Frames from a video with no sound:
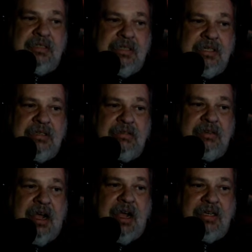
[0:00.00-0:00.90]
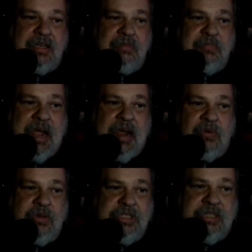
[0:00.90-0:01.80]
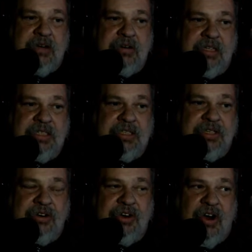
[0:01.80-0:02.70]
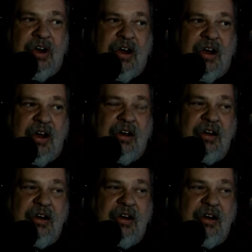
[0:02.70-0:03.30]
Do not do backwards donuts in your car